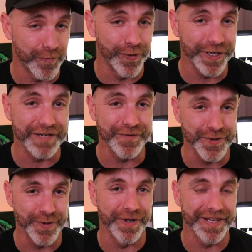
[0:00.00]
warning, if you
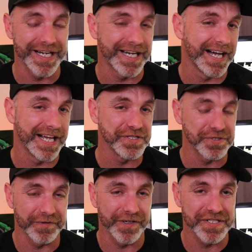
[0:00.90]
do want their cars,
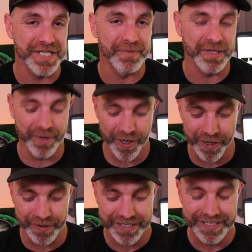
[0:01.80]
you've got to jump on them
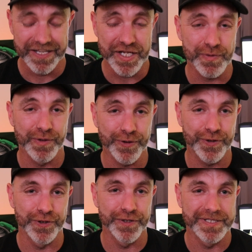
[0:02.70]
hot. This one looked
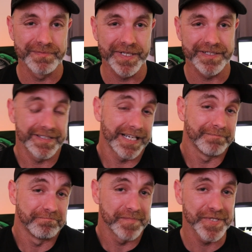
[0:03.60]
good, but
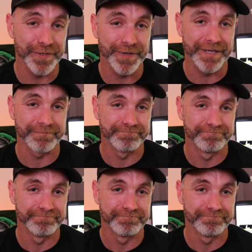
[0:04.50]
sold out.